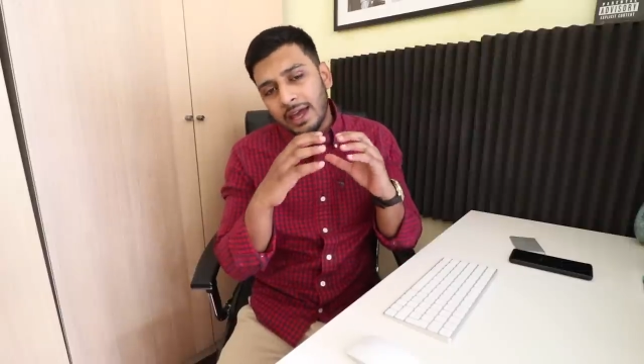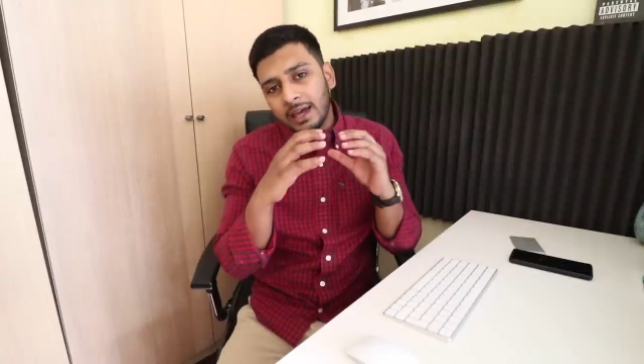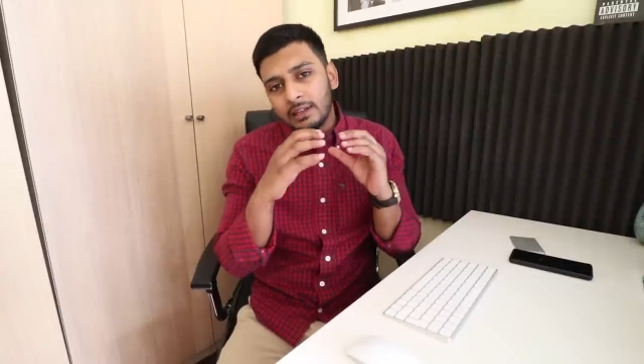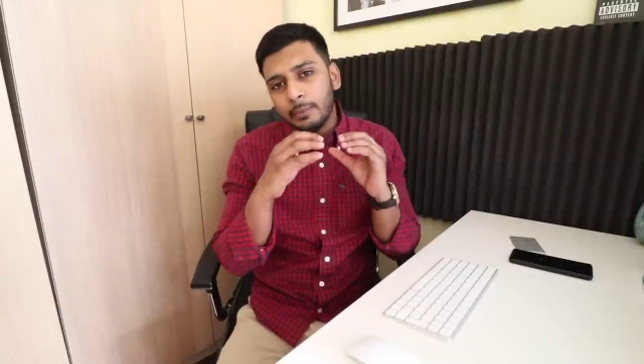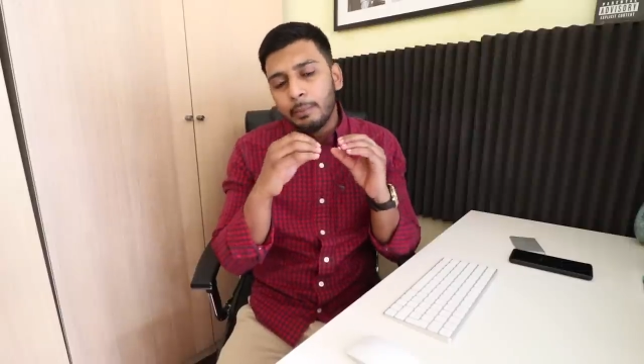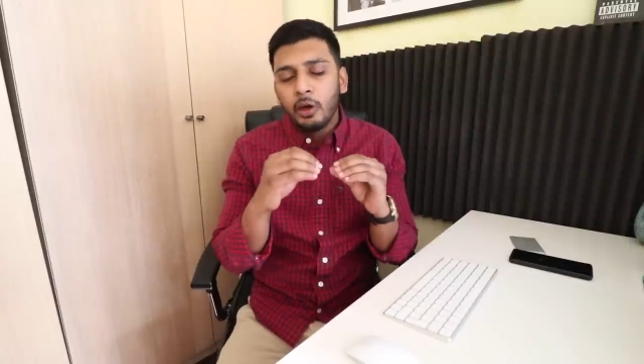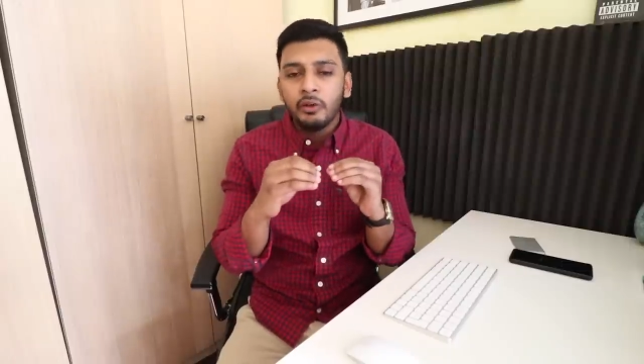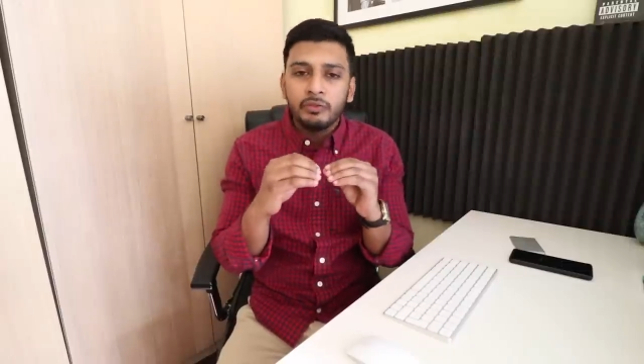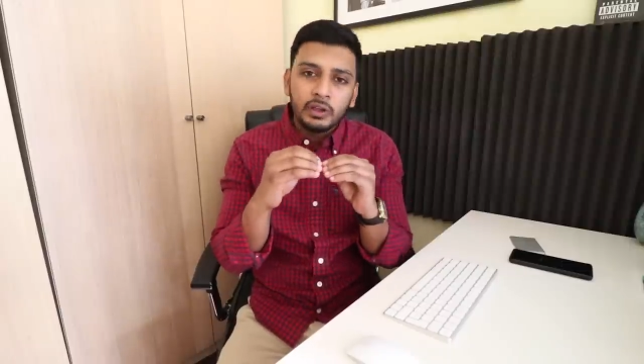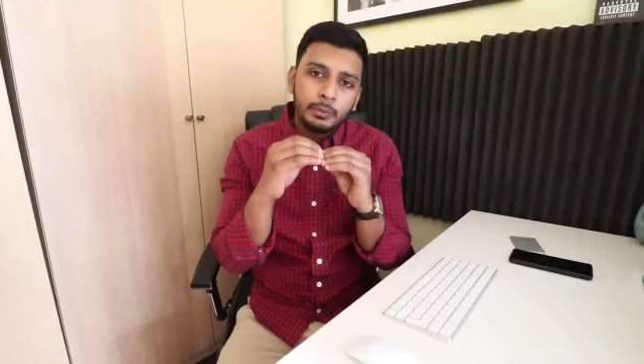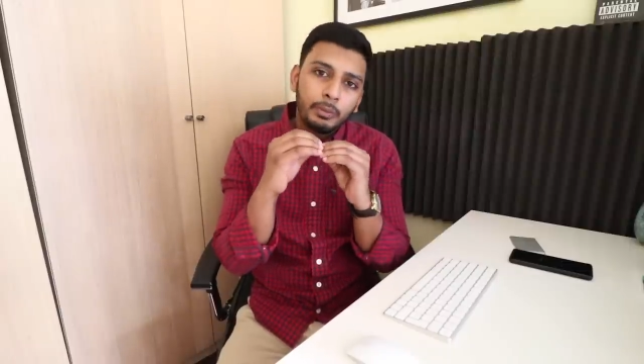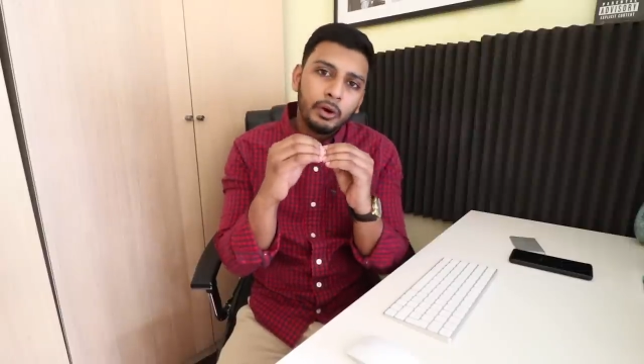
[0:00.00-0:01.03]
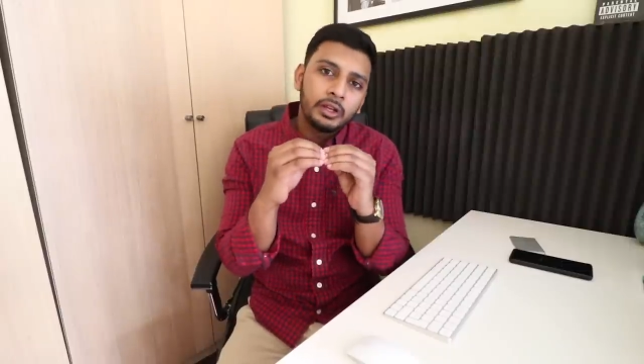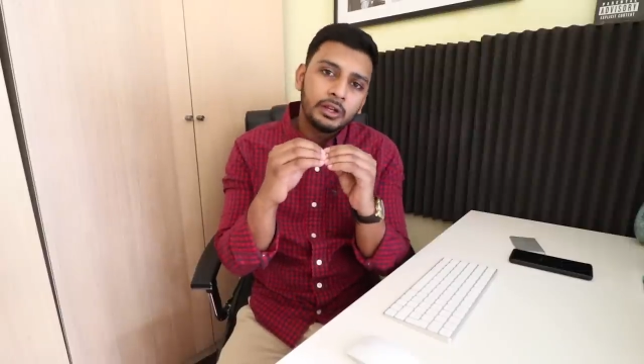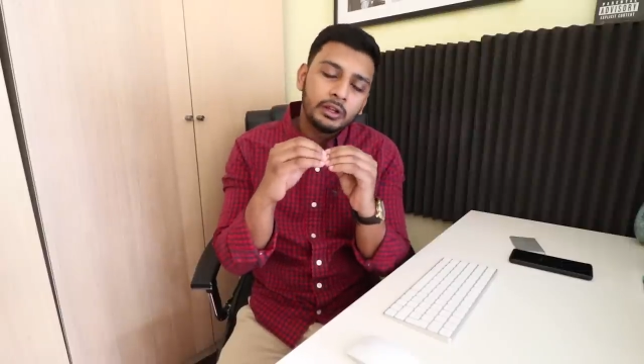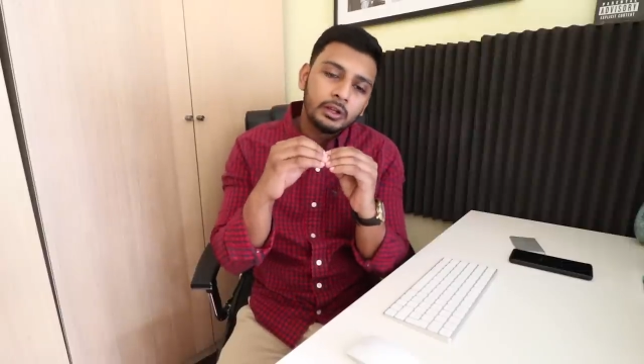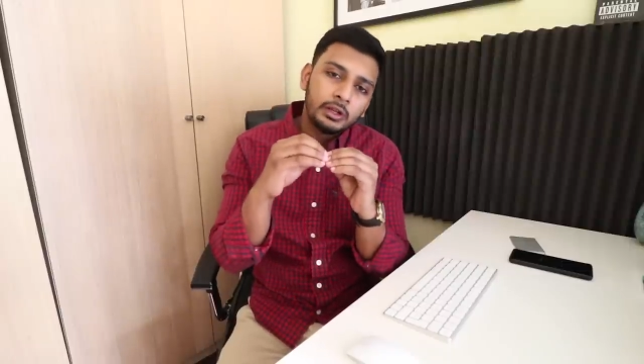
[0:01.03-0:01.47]
at the perfect
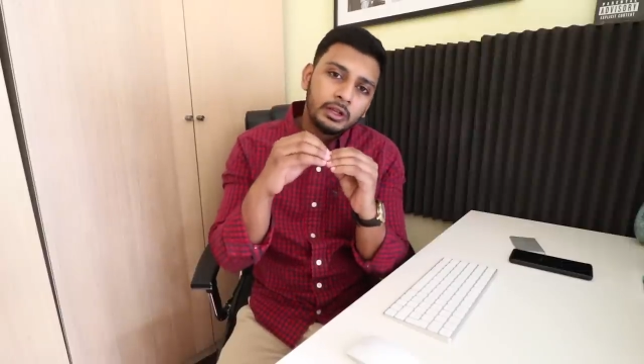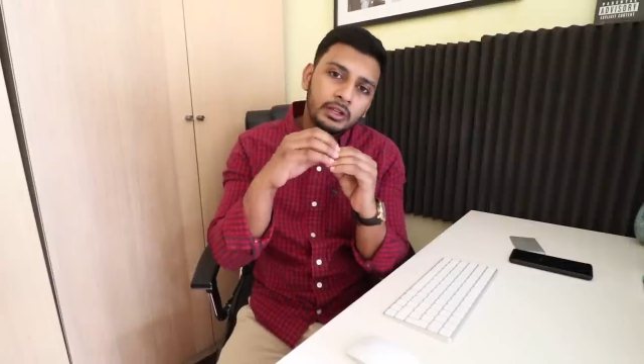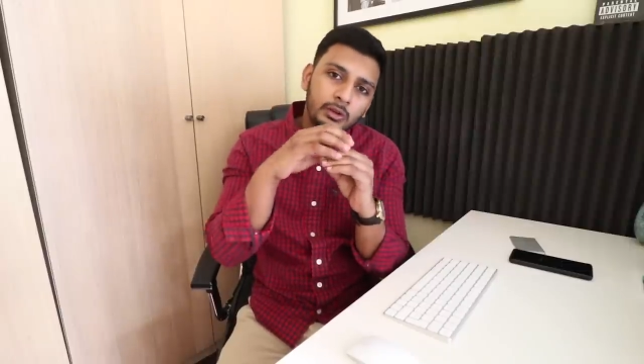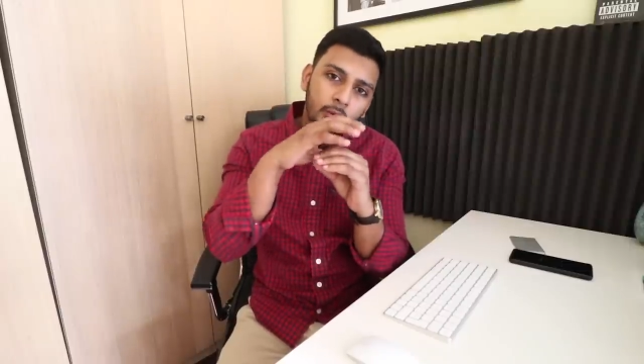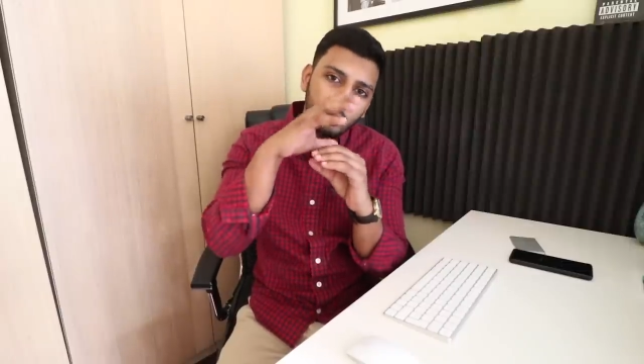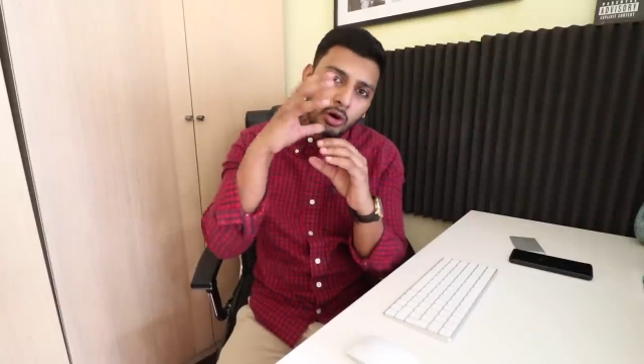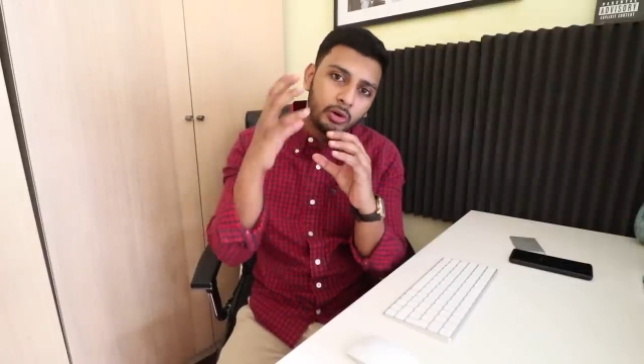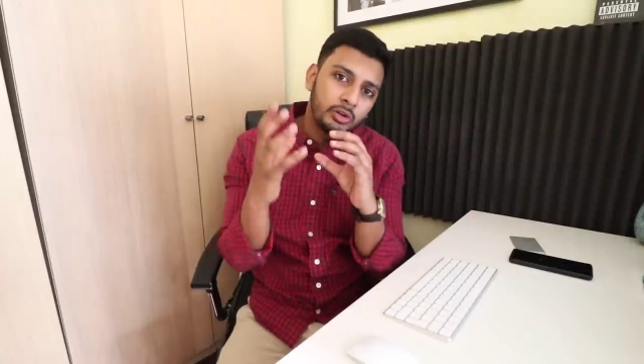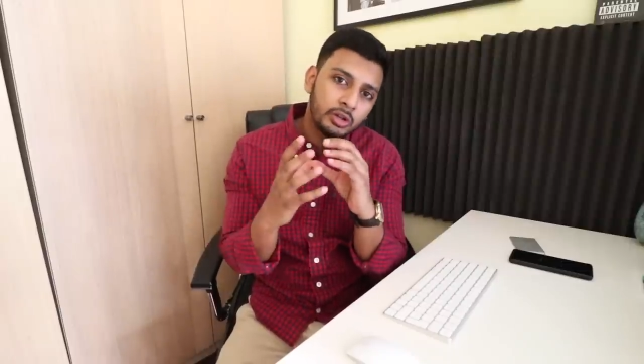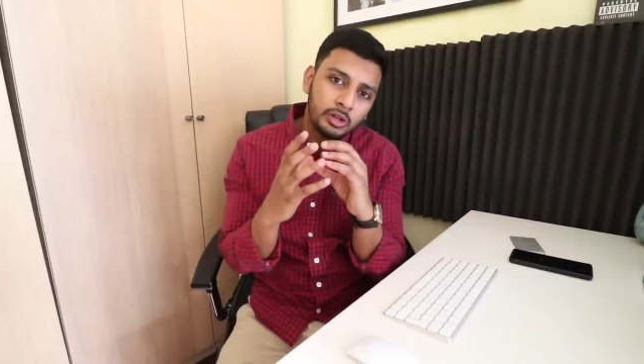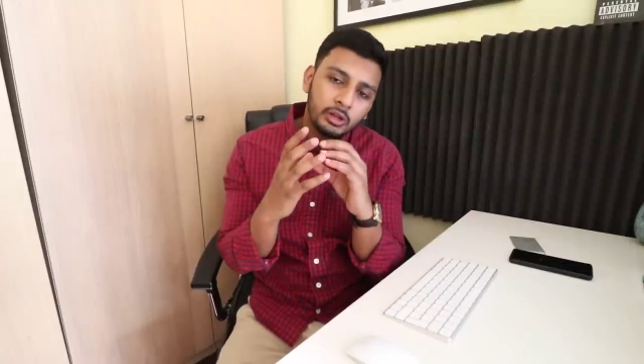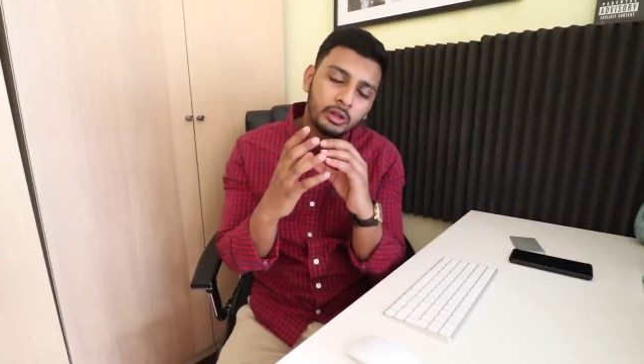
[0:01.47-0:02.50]
point in the world